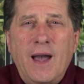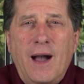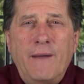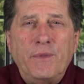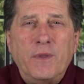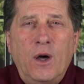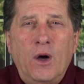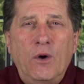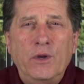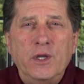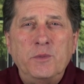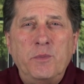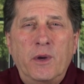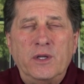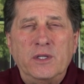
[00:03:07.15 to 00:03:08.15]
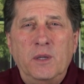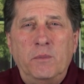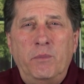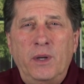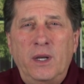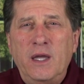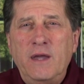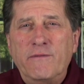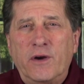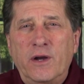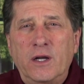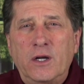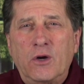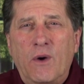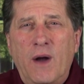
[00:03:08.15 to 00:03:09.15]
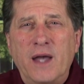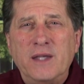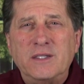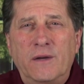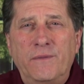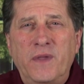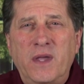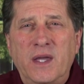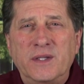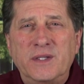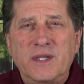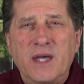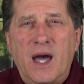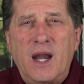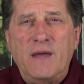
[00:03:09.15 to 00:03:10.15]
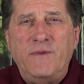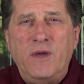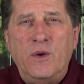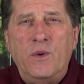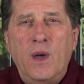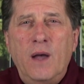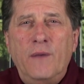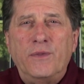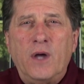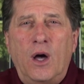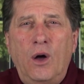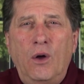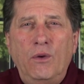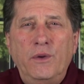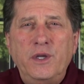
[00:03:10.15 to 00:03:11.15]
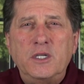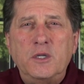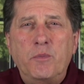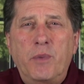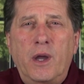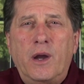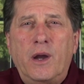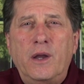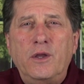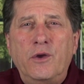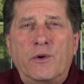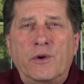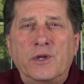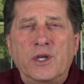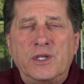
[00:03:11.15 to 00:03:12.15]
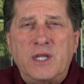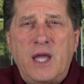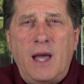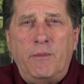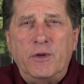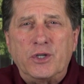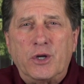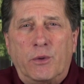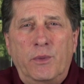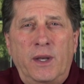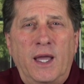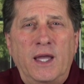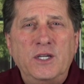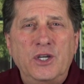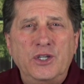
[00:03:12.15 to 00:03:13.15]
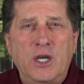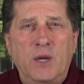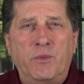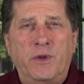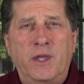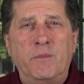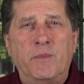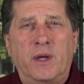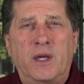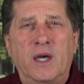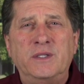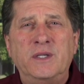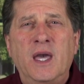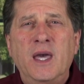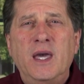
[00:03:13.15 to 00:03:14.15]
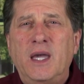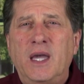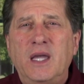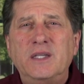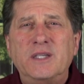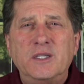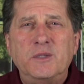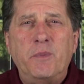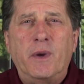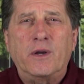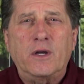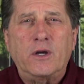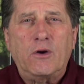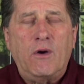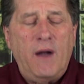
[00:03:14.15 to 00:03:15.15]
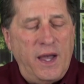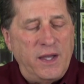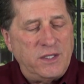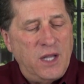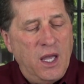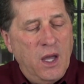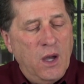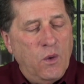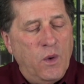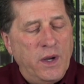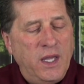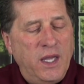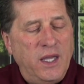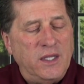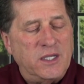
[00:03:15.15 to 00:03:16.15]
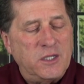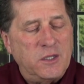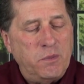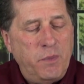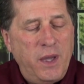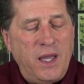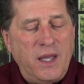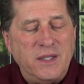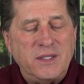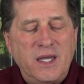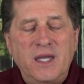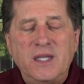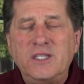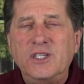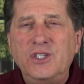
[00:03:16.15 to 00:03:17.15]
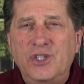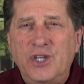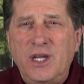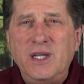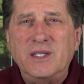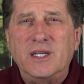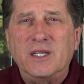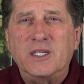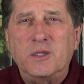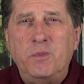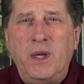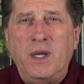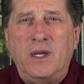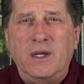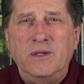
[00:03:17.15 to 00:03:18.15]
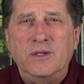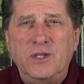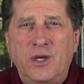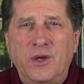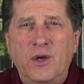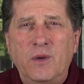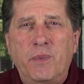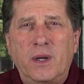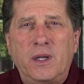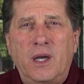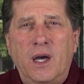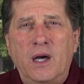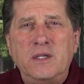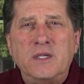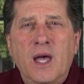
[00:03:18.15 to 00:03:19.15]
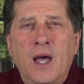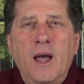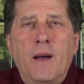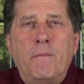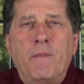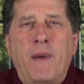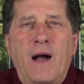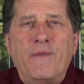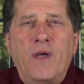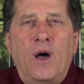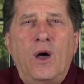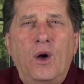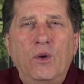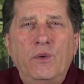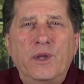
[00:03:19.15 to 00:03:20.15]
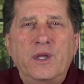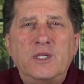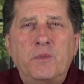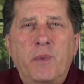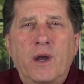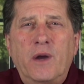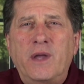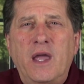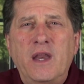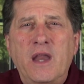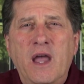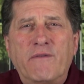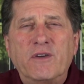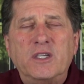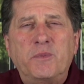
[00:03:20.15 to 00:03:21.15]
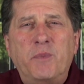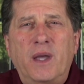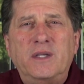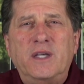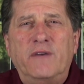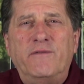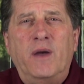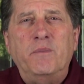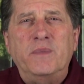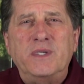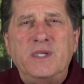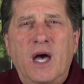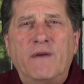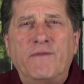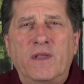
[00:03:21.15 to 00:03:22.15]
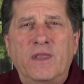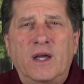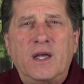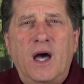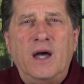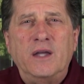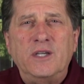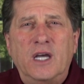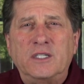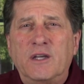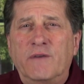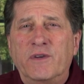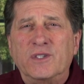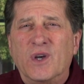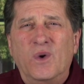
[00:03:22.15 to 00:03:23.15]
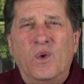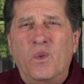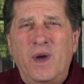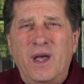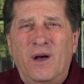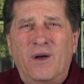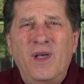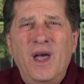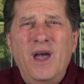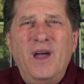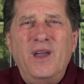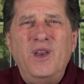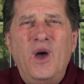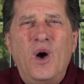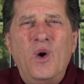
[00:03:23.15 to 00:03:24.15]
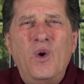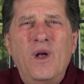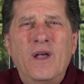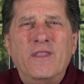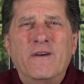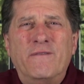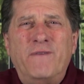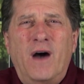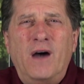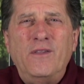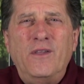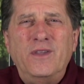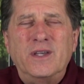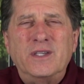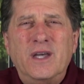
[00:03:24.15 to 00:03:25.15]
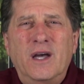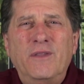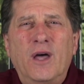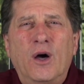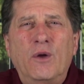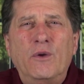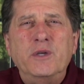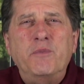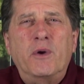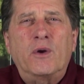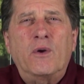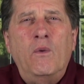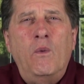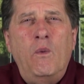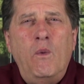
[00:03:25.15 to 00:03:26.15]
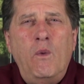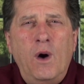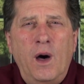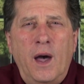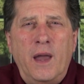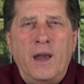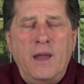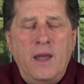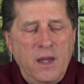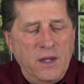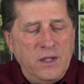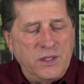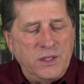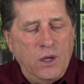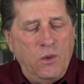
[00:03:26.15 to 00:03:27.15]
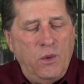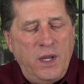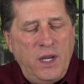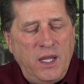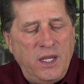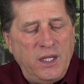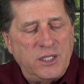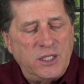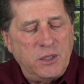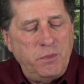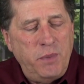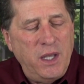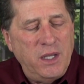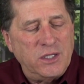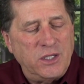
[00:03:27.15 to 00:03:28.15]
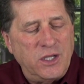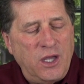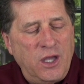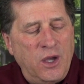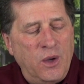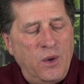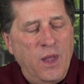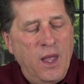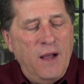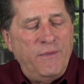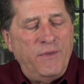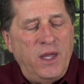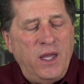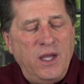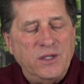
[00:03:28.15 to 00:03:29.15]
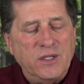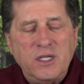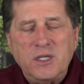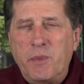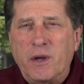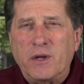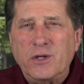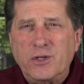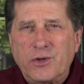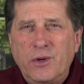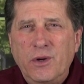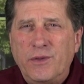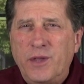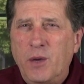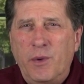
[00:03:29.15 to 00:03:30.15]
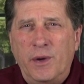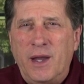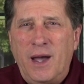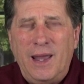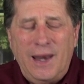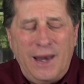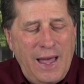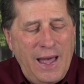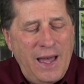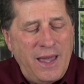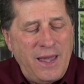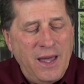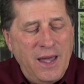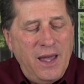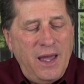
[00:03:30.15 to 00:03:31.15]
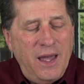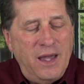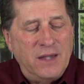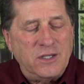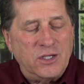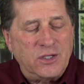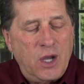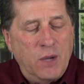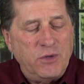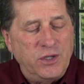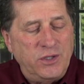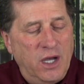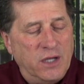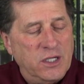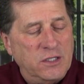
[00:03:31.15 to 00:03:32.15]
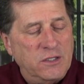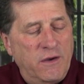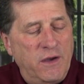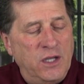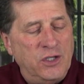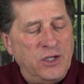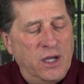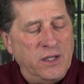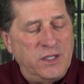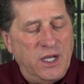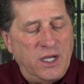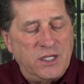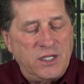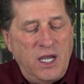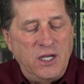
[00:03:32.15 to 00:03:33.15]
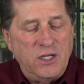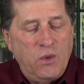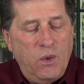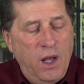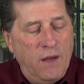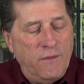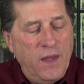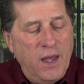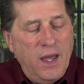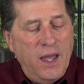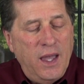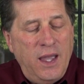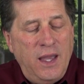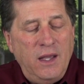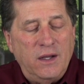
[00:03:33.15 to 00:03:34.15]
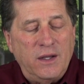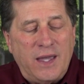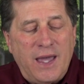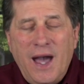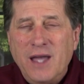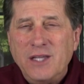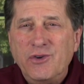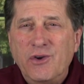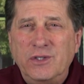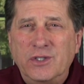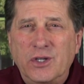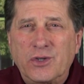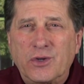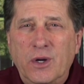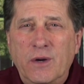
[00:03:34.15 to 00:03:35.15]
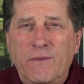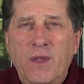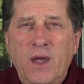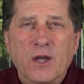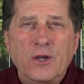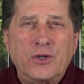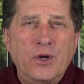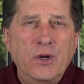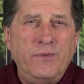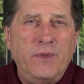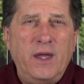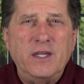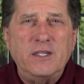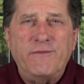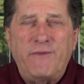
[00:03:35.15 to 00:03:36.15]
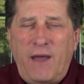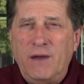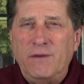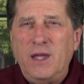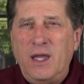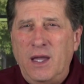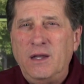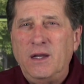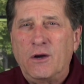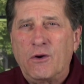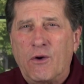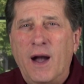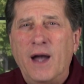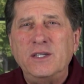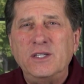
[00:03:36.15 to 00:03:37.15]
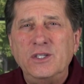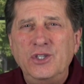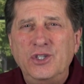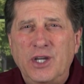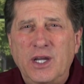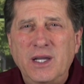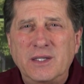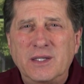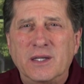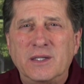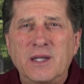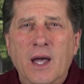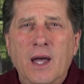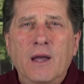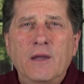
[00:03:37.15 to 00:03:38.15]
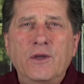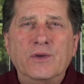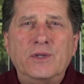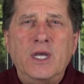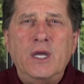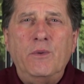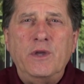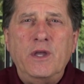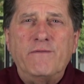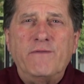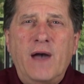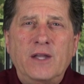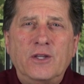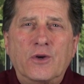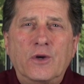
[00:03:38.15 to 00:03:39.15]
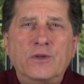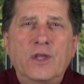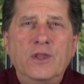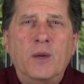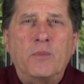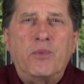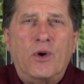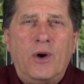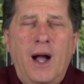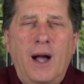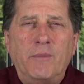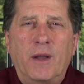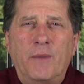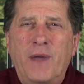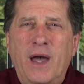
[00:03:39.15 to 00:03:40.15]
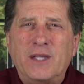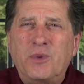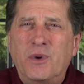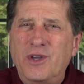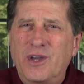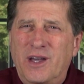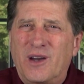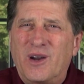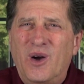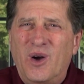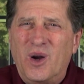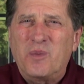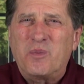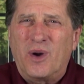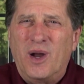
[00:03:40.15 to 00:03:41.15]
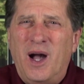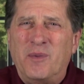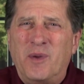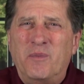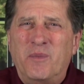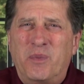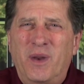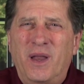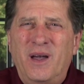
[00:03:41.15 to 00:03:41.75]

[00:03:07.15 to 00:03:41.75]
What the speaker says: got the Holy Spirit as a believer in Christ on the inside of you. The Holy Spirit, you're to establish a relationship with him because he's the Spirit of Christ. When he speaks, it's Jesus speaking to you, because by the Holy Spirit, he never speaks of himself in the context of his own will. No, the Father, the Son, the Holy Spirit are one. So when he speaks to you, then he's the Spirit of truth. He will not lie, as the scripture tells us in John 16, 12. And he'll guide you into truth, truth that is found in Christ Jesus. You see, when you find truth in the problem, that's when you got a heart problem,